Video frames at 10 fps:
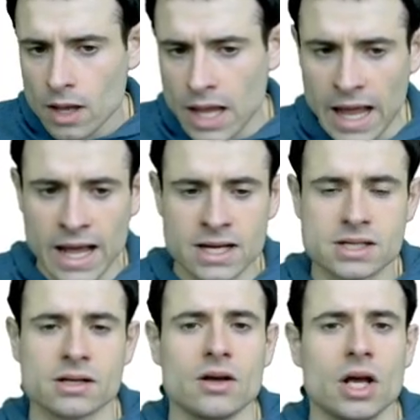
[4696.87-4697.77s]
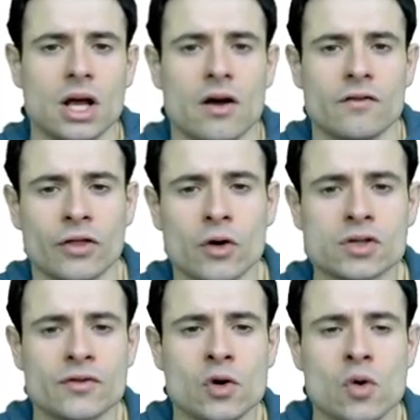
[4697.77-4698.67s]
And for those of
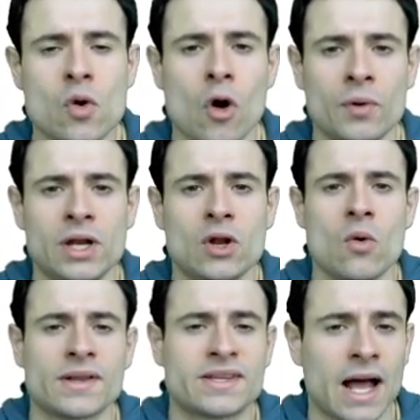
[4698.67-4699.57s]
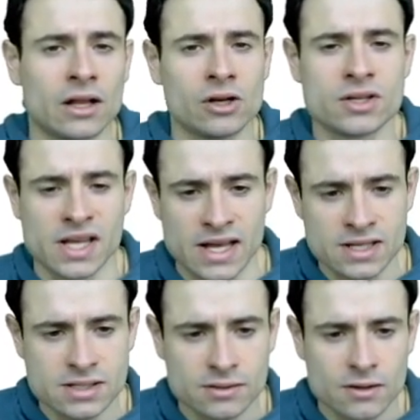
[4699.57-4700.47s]
you who already know what calculus is,